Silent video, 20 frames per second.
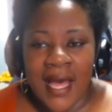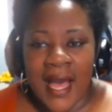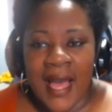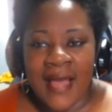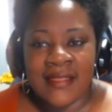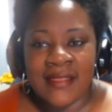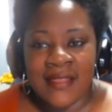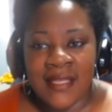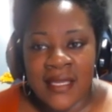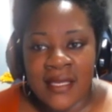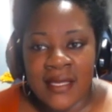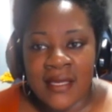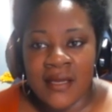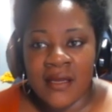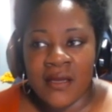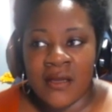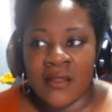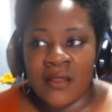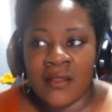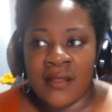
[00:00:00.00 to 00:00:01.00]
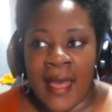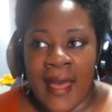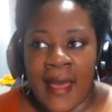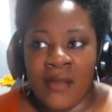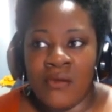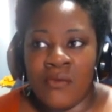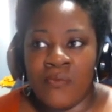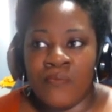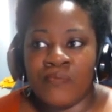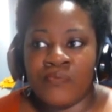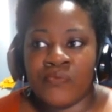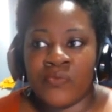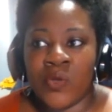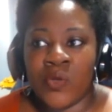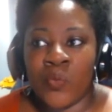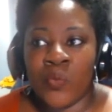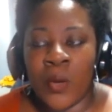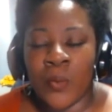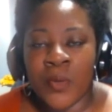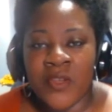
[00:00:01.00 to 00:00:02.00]
I think that
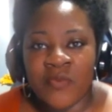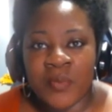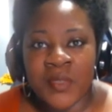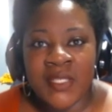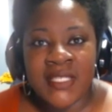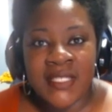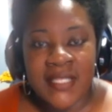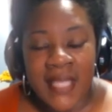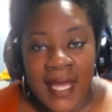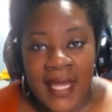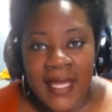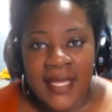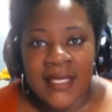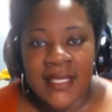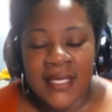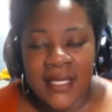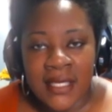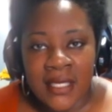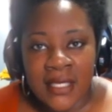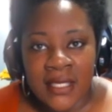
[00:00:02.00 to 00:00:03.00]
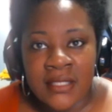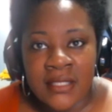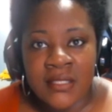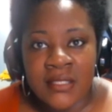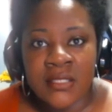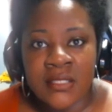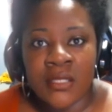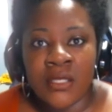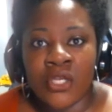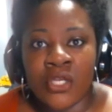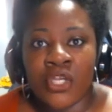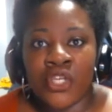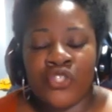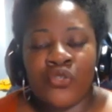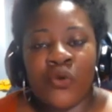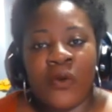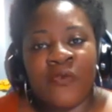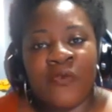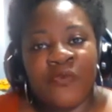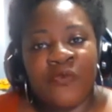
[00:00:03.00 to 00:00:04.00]
what we've been saying is
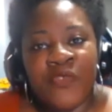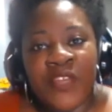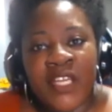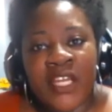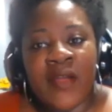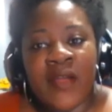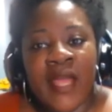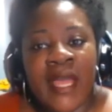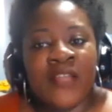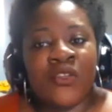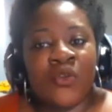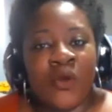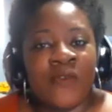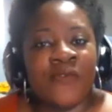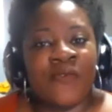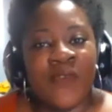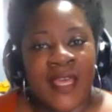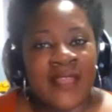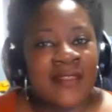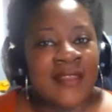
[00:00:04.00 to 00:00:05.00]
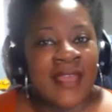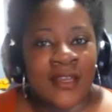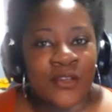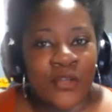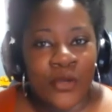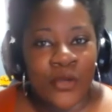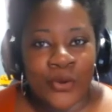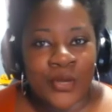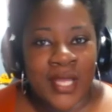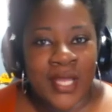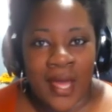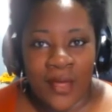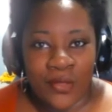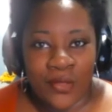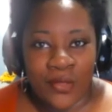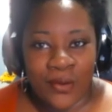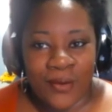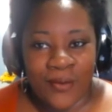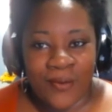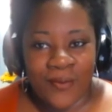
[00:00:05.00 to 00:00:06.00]
your fear and your faith can go together.